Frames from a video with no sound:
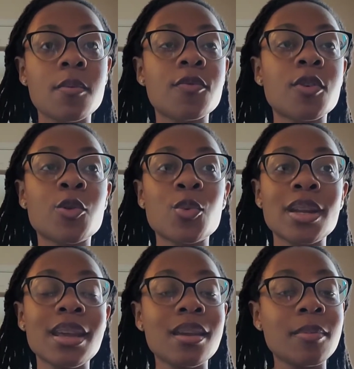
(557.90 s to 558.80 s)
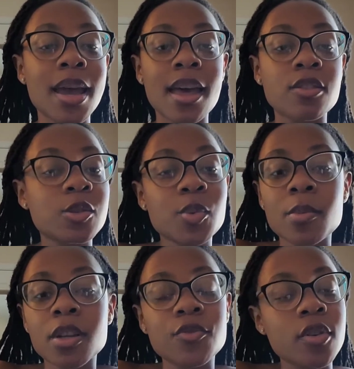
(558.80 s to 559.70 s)
for reading, math. There's pretty
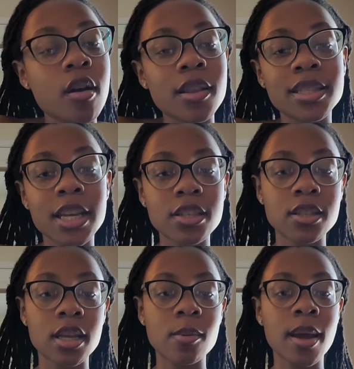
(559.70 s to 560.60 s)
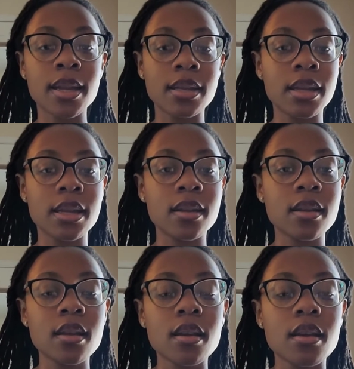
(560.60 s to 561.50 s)
much for all the sections that you might need.
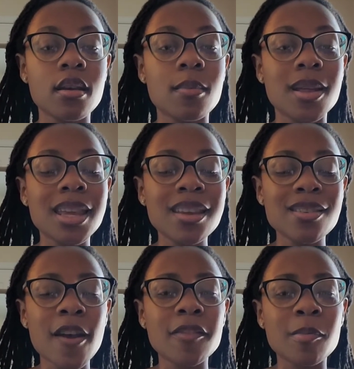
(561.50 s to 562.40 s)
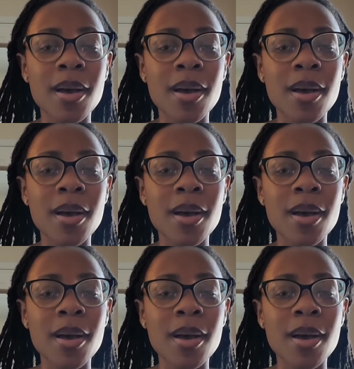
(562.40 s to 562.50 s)
I think you have to